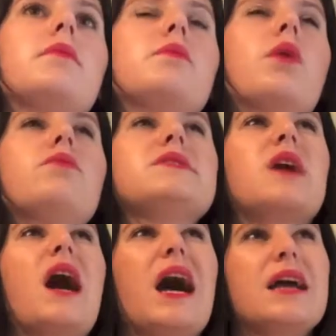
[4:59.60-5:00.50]
one was a
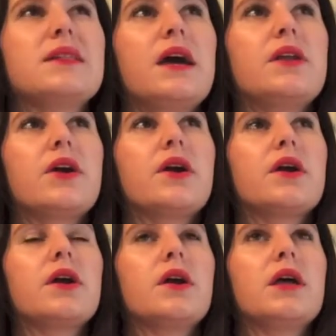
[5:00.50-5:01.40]
highlighter,
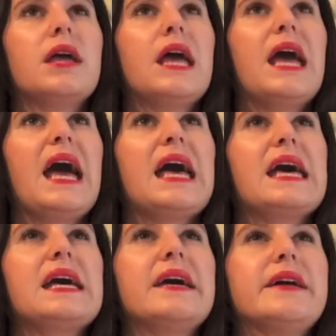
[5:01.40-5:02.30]

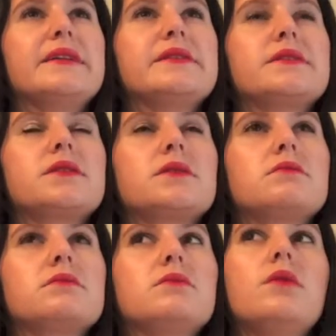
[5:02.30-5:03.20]
and
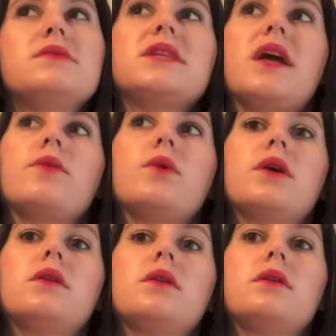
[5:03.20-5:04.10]
what was the other one?